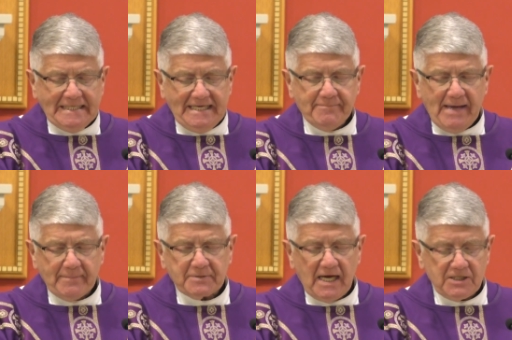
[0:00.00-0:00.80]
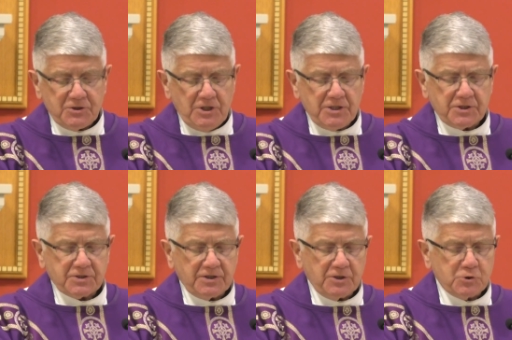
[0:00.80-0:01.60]
he baptized
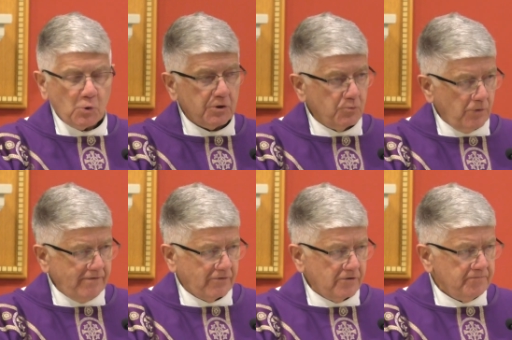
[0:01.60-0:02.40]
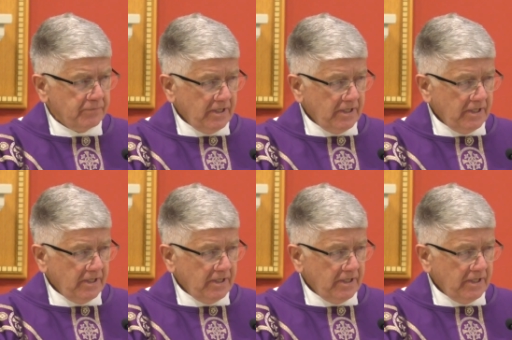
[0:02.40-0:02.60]
Jesus in the Jordan River,